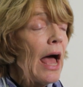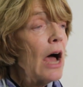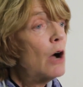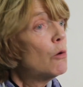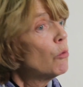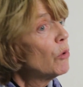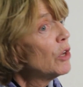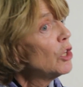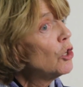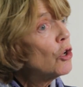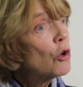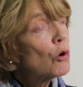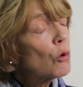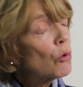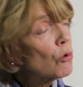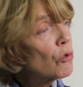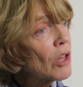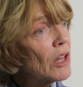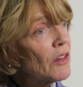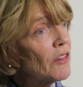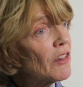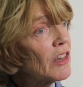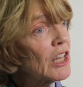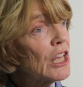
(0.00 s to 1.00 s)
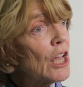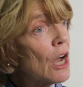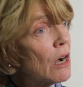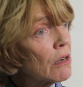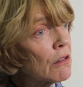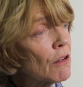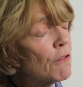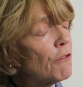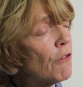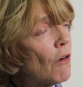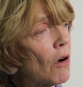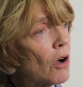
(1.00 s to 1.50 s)
and we know that the
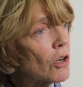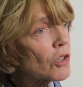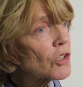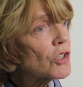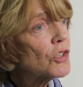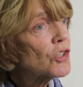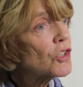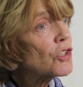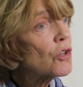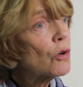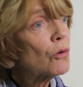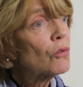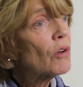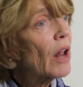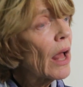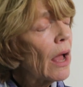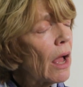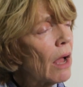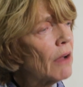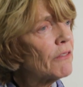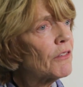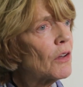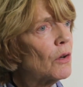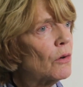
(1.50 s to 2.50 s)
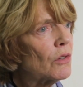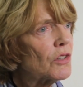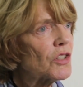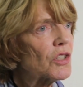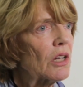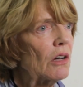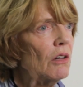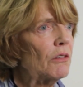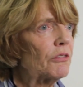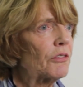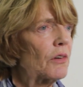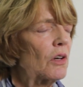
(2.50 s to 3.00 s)
young foxes don't have good
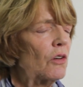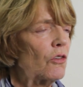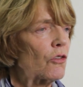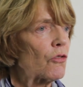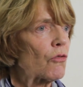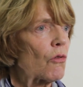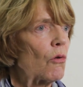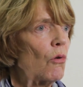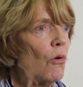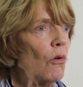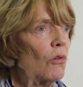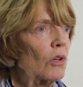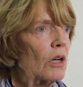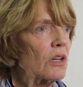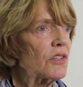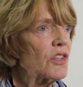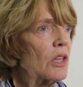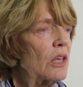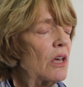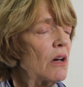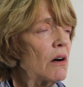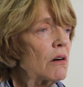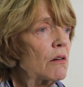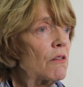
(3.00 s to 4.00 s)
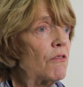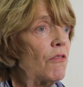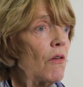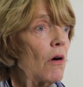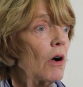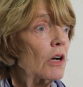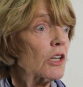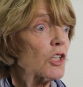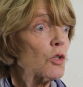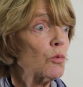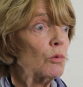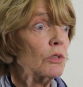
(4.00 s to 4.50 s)
self-control because the young
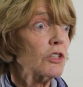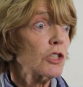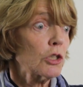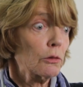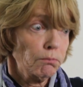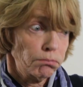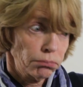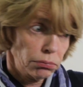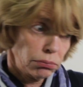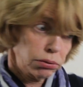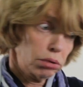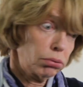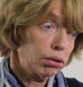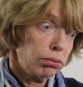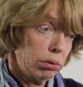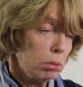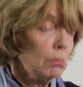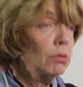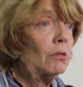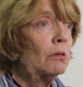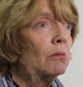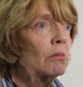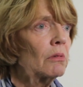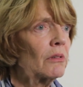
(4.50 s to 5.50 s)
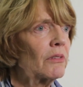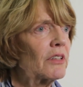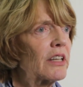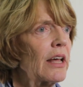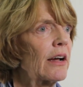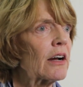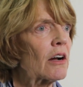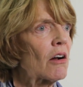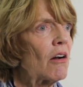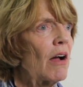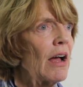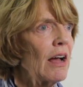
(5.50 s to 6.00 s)
fox will just boom,
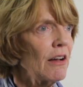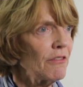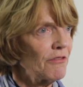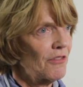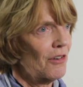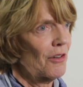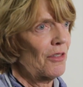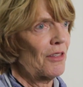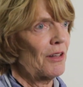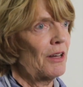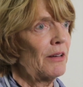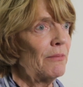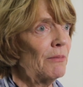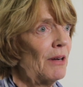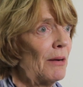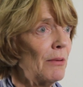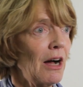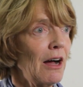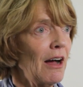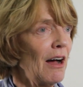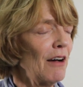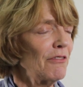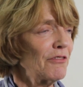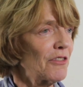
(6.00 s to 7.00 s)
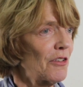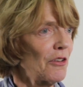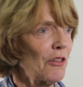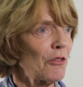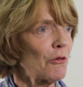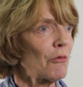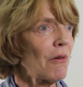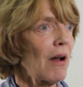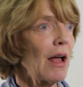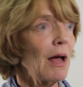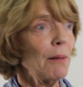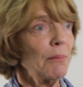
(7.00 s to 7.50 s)
tear after the, after
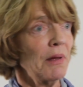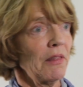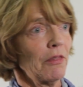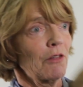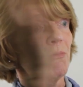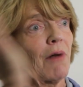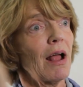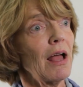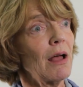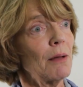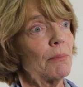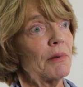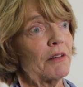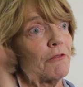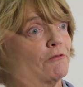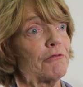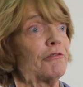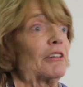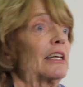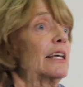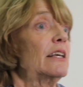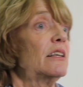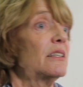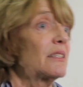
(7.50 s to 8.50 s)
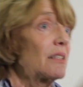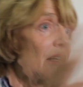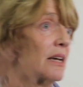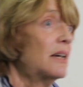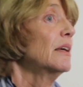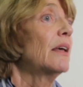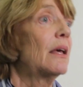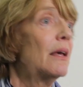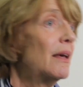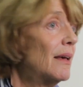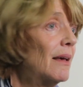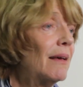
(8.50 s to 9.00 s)
the rabbit. The rabbit flees.
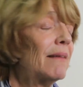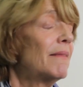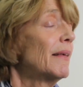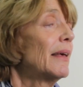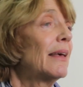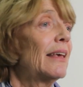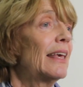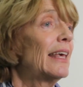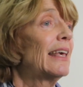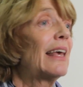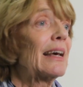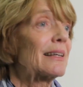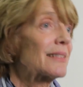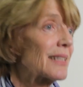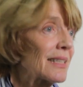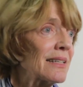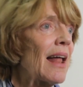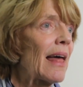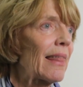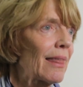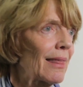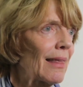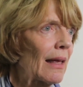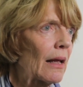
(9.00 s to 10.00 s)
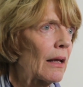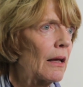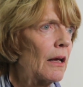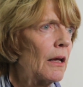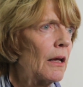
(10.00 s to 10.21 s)
He gets nothing.